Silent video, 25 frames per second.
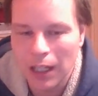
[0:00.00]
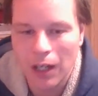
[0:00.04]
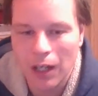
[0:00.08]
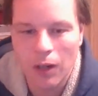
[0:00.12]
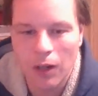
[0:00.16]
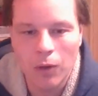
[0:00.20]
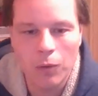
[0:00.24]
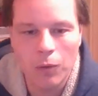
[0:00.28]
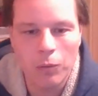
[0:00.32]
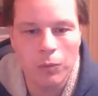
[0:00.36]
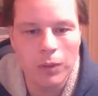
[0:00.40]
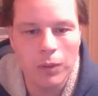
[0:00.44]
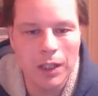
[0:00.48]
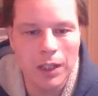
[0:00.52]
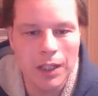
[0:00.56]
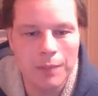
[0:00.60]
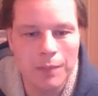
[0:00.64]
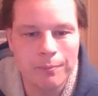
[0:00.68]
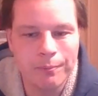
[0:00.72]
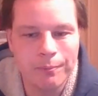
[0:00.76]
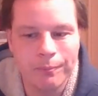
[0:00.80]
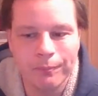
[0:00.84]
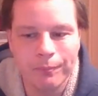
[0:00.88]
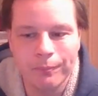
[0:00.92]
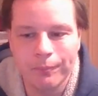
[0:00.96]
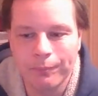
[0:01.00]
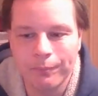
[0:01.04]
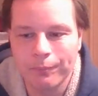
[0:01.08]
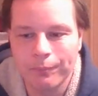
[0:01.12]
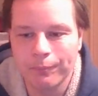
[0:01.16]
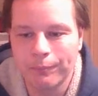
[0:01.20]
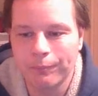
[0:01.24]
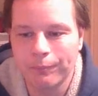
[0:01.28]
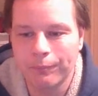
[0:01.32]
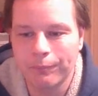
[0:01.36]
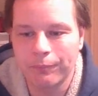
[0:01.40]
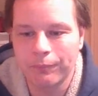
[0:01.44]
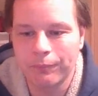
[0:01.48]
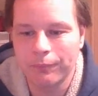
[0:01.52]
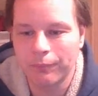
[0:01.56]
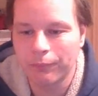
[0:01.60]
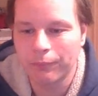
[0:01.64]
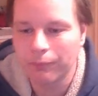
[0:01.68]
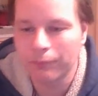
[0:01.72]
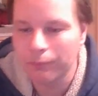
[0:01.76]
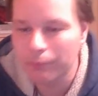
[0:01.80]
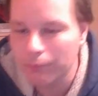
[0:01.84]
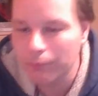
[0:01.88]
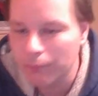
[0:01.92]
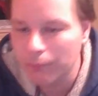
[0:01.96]
Oh,
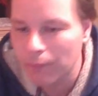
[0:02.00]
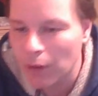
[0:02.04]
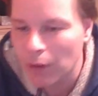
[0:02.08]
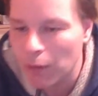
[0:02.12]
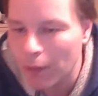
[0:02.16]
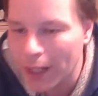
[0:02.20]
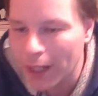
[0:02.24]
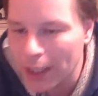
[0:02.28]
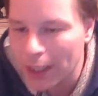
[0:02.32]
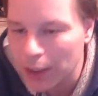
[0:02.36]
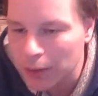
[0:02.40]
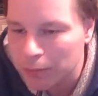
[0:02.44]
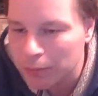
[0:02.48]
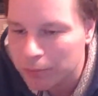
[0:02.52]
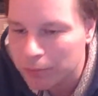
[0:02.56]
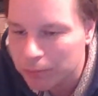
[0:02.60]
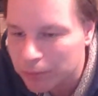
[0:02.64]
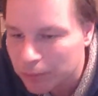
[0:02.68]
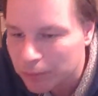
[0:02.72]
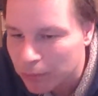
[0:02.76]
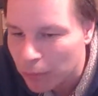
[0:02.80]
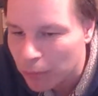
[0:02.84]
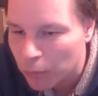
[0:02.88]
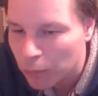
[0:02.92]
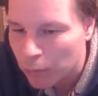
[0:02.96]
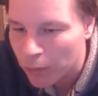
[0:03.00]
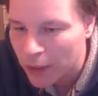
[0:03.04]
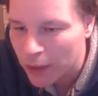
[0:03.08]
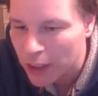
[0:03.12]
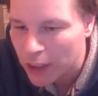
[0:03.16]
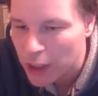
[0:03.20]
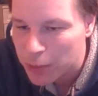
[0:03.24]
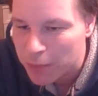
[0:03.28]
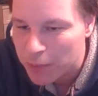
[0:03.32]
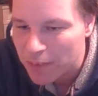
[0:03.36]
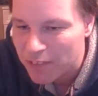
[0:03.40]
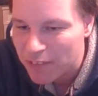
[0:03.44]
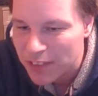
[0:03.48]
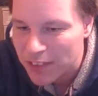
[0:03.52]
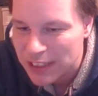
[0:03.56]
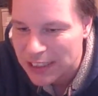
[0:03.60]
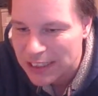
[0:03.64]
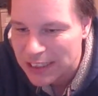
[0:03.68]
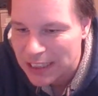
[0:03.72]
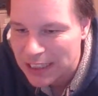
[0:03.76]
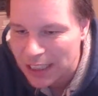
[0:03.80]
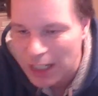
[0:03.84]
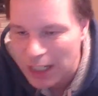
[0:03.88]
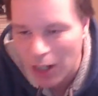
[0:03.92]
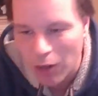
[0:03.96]
hang on. Will you be
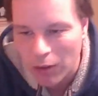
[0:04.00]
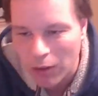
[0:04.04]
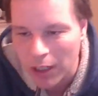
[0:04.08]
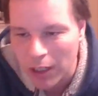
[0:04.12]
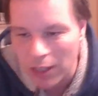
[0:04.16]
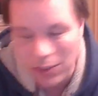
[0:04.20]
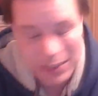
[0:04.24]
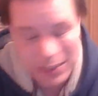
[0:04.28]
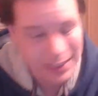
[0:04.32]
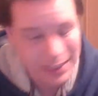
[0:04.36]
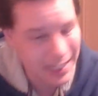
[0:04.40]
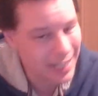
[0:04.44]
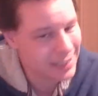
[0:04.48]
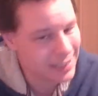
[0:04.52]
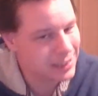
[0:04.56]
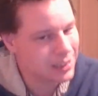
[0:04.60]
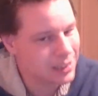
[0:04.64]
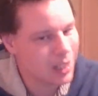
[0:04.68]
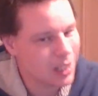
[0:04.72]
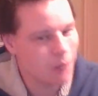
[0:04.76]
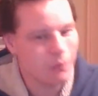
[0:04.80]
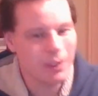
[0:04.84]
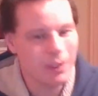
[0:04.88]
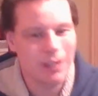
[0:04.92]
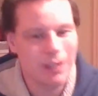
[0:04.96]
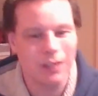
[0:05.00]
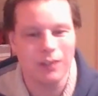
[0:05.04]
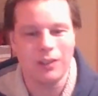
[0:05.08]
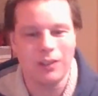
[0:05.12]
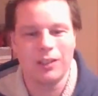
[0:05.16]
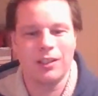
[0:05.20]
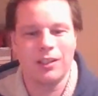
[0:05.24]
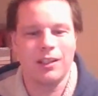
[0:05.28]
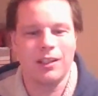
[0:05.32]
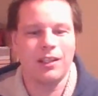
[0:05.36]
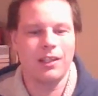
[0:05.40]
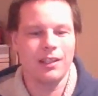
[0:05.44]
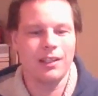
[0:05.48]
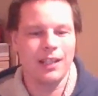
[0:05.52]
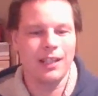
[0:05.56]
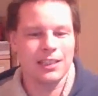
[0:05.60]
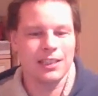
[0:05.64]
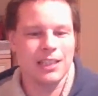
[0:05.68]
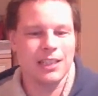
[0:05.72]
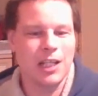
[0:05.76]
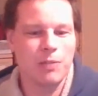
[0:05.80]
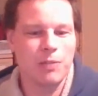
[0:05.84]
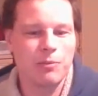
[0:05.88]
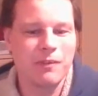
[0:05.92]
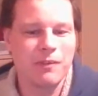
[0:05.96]
visiting Oldcoats? Yes, I will.
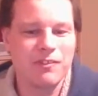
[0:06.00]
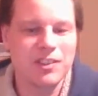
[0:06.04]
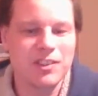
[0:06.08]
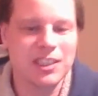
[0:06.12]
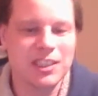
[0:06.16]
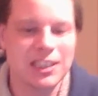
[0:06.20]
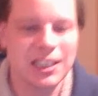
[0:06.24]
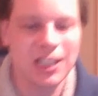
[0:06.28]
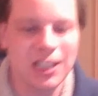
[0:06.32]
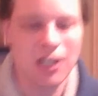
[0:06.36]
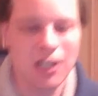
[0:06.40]
Yes, I'll be visiting